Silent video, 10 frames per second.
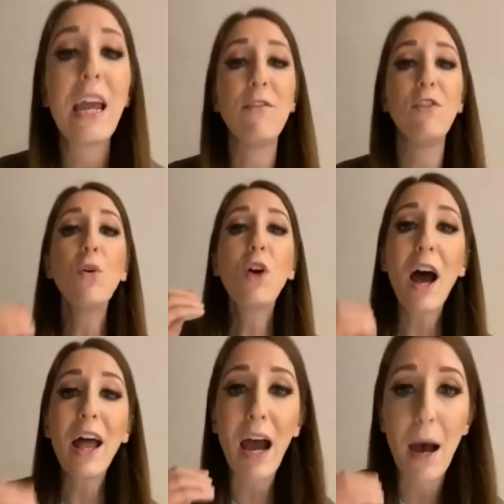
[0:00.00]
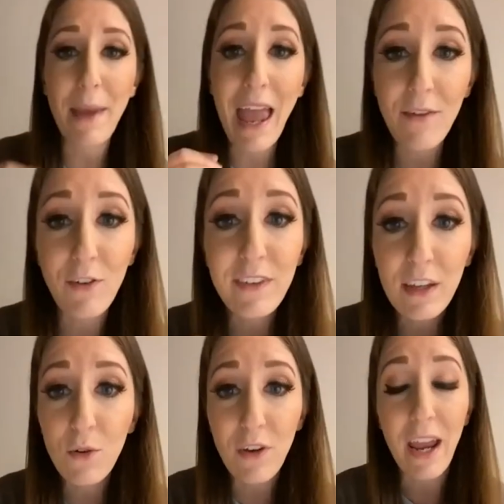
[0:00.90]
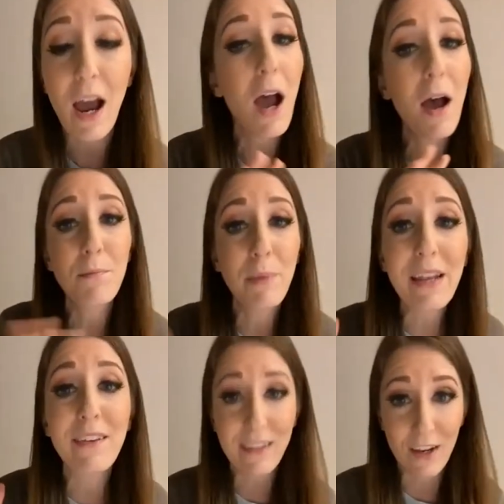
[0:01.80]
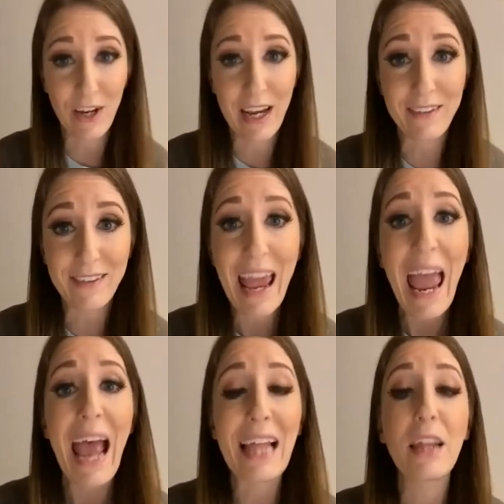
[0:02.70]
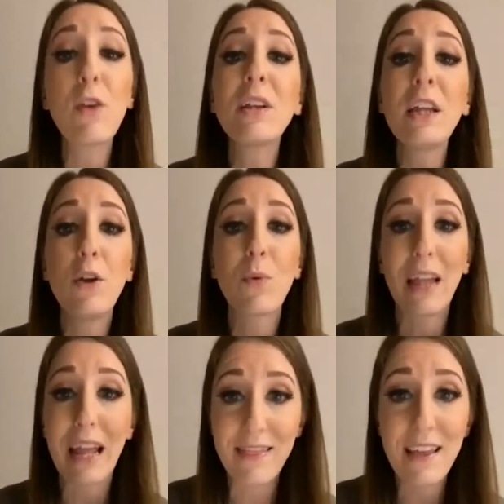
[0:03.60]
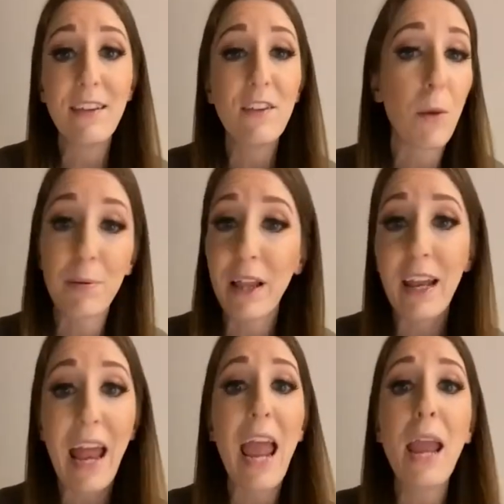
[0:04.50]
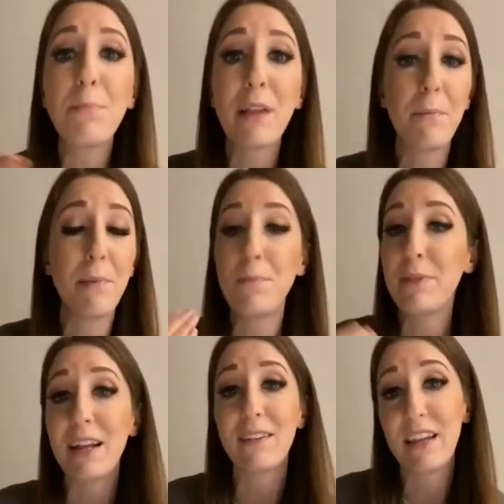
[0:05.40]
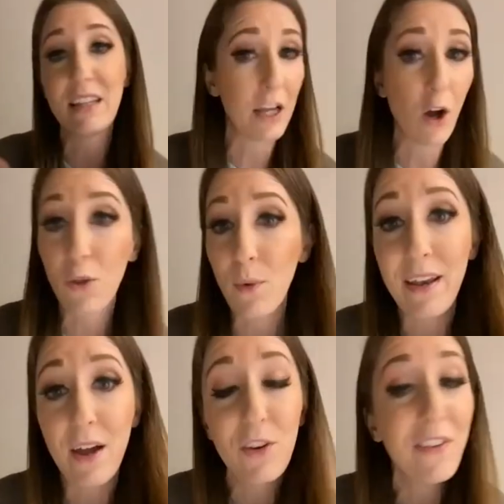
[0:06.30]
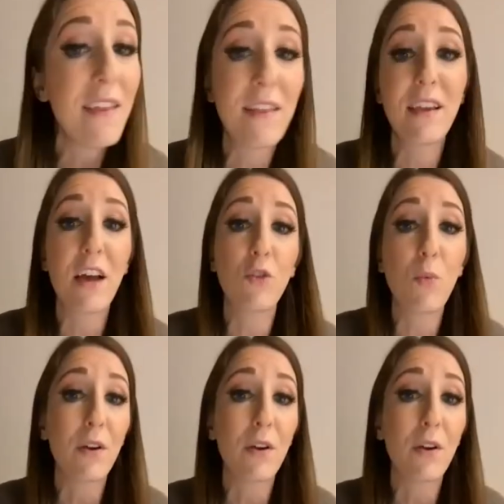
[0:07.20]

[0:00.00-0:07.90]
If you got up every single day, I- I'm being serious. And literally, you were like, this is our plan A, plan B, plan C, like all the way down to Z. This has to